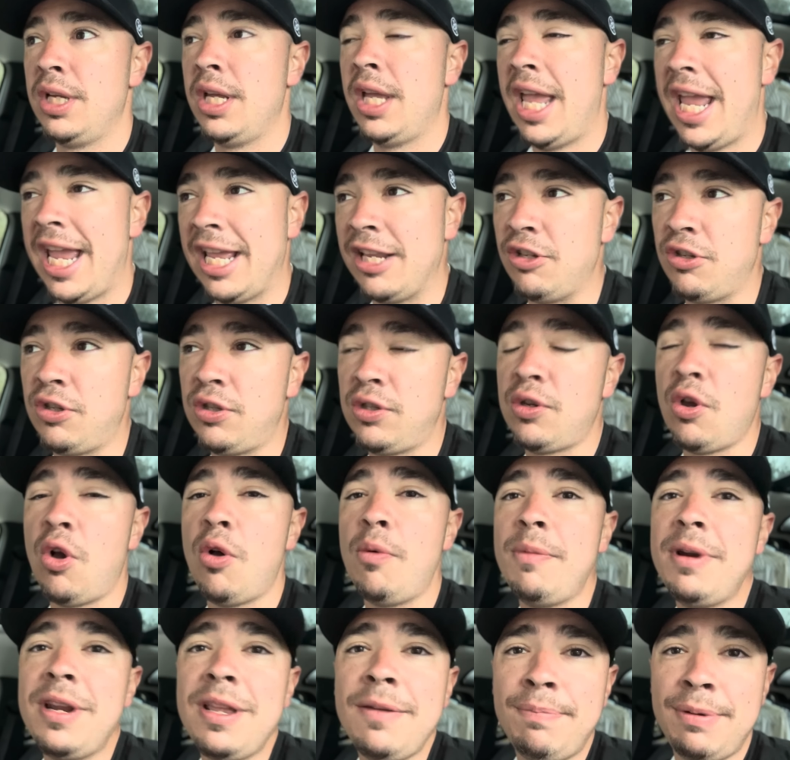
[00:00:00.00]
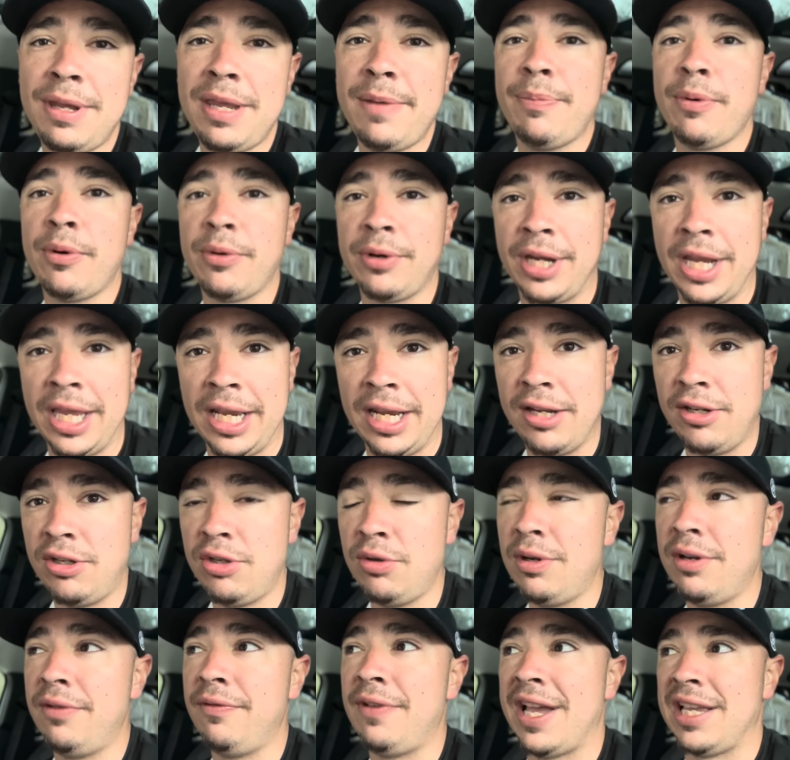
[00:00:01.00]
And so many people get
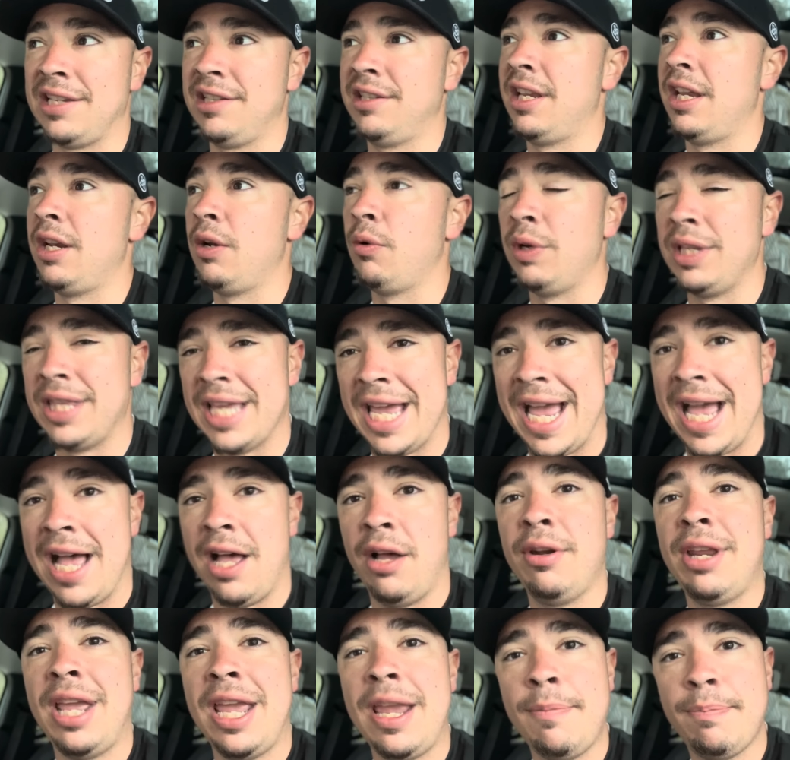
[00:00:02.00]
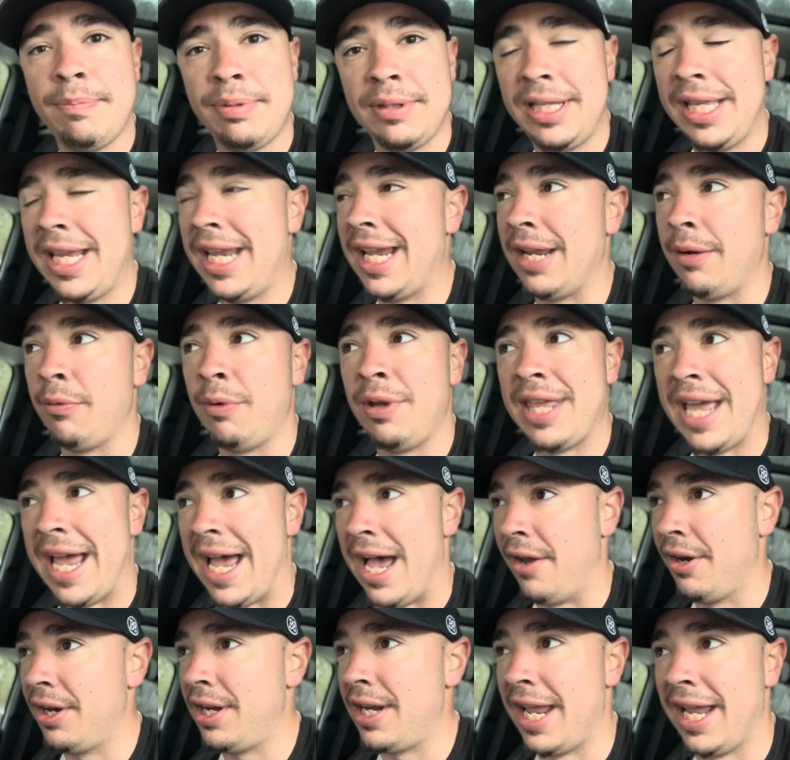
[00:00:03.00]
into investing without a plan,
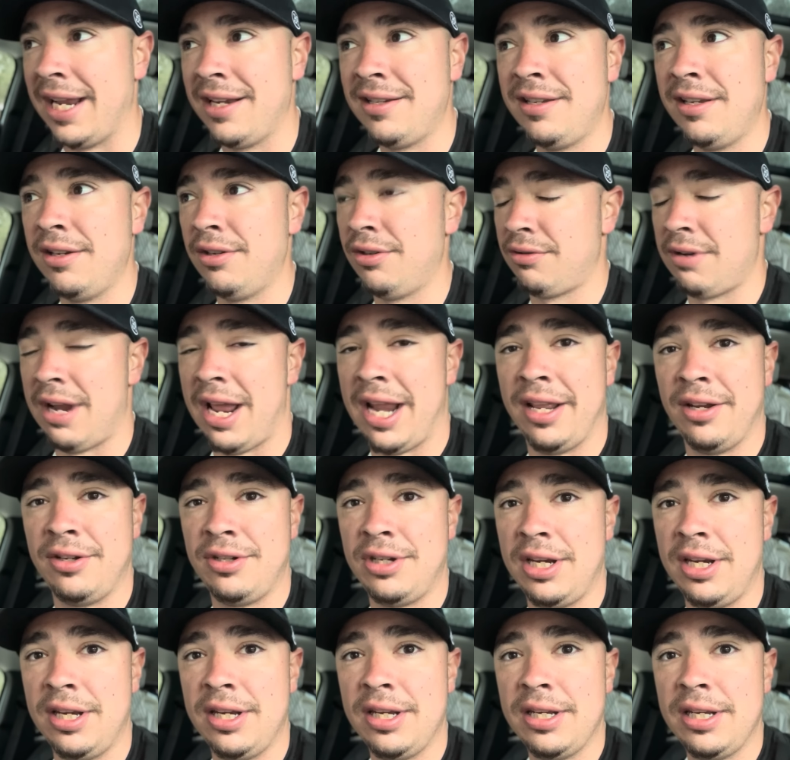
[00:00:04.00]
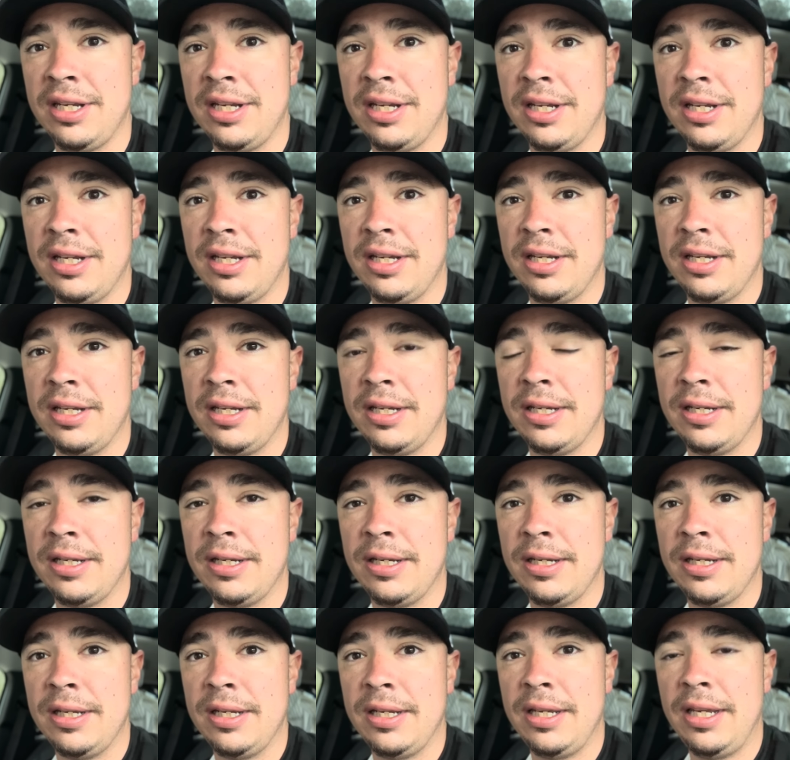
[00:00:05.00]
without an exit strategy.
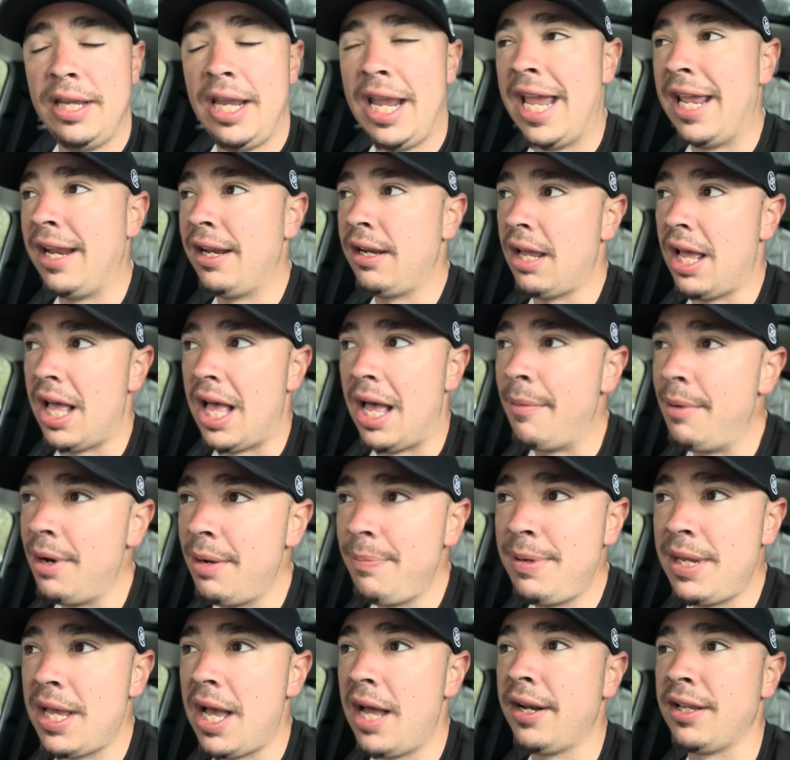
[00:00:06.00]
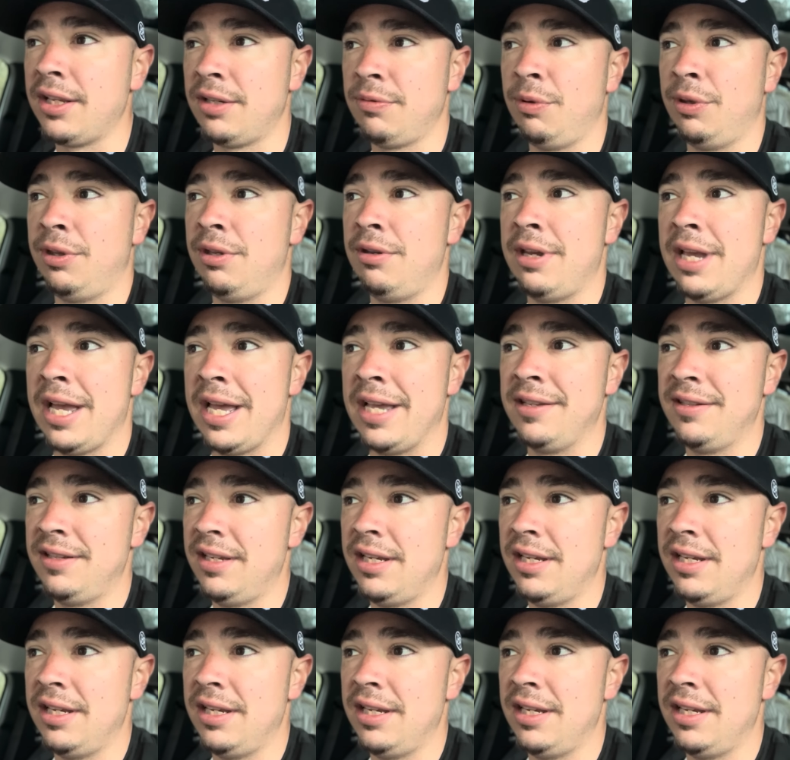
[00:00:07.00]
And I'm going to be honest with you guys.